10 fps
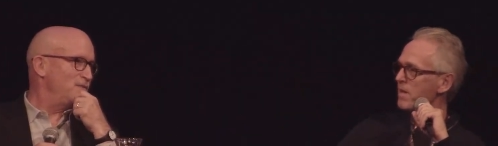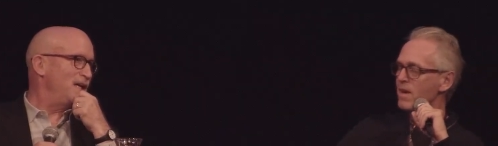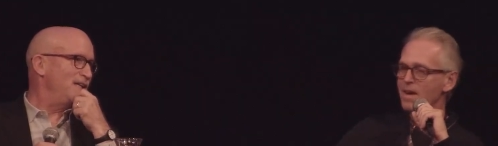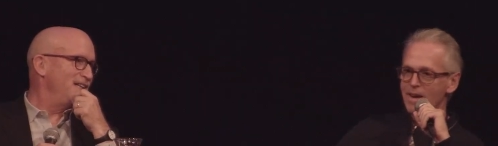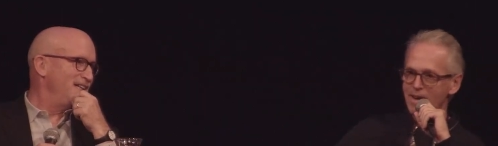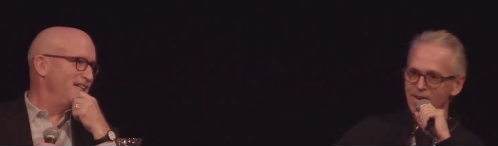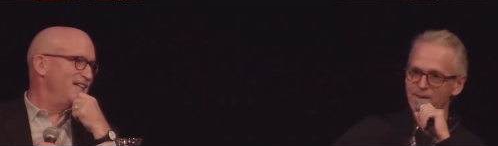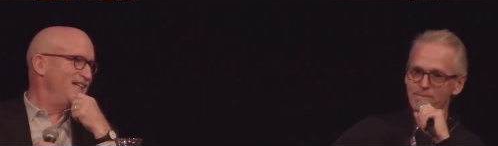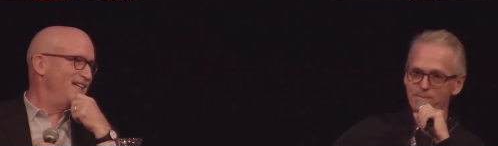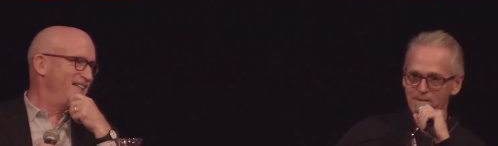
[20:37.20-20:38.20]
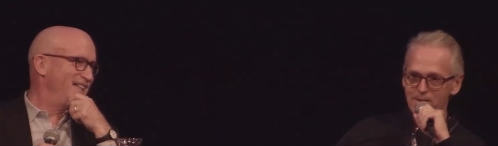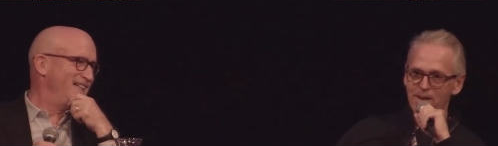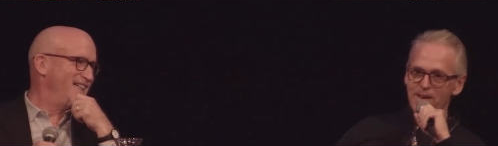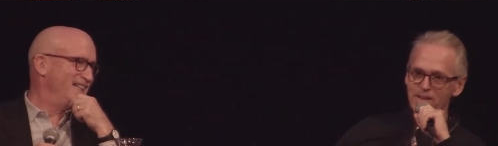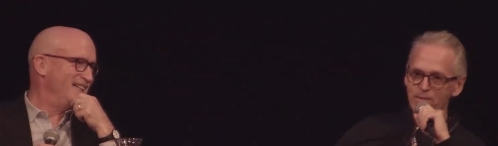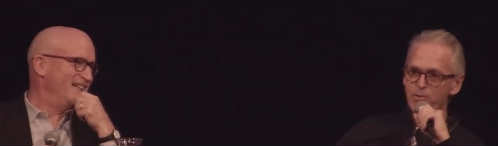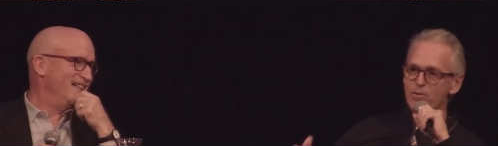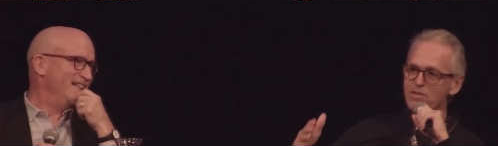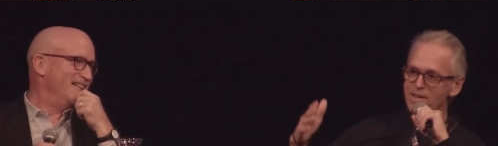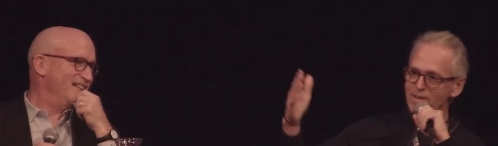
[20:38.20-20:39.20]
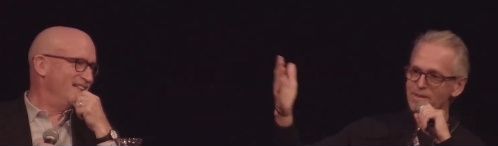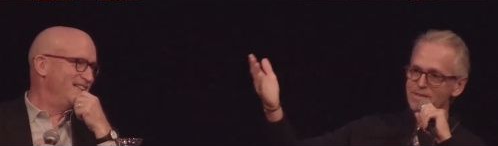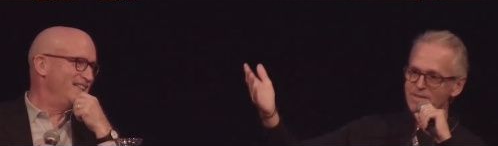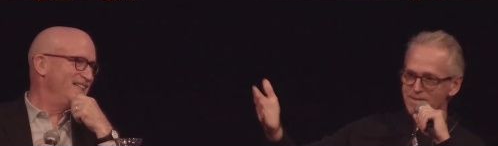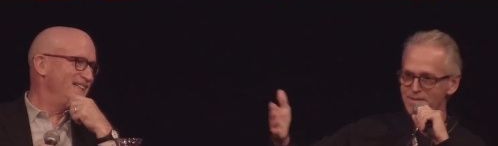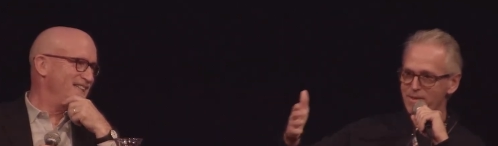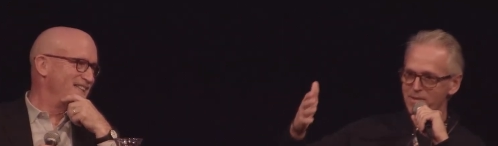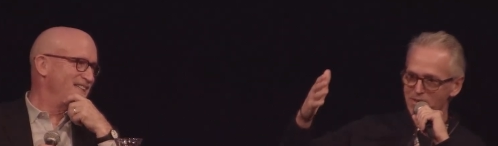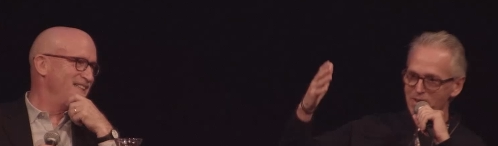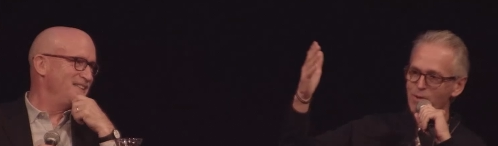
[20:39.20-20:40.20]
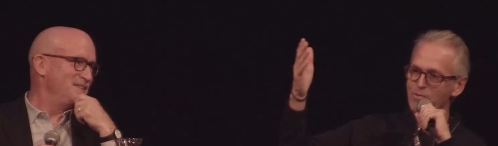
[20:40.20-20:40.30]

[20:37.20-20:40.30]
Speaker 1: yeah. Right. Um, yes. the first channel is the, the